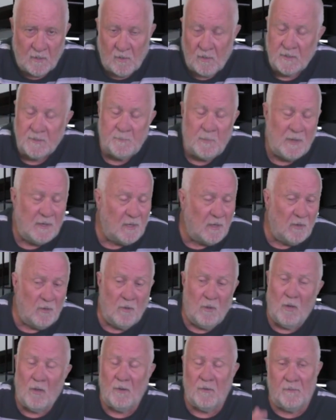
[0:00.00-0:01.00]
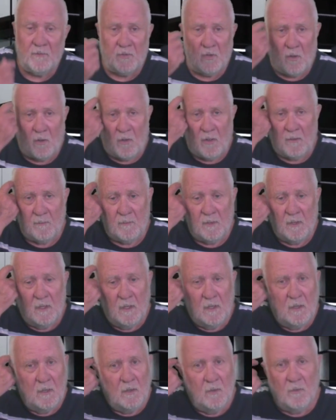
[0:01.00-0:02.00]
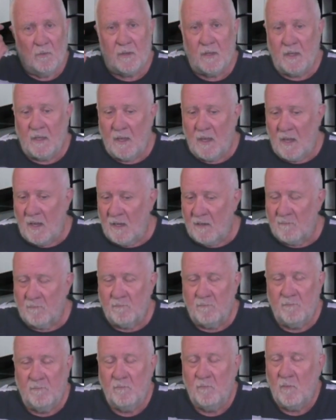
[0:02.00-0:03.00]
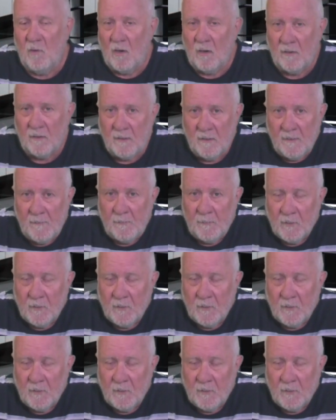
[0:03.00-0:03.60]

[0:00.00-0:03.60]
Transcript: I spend a lot of time looking at what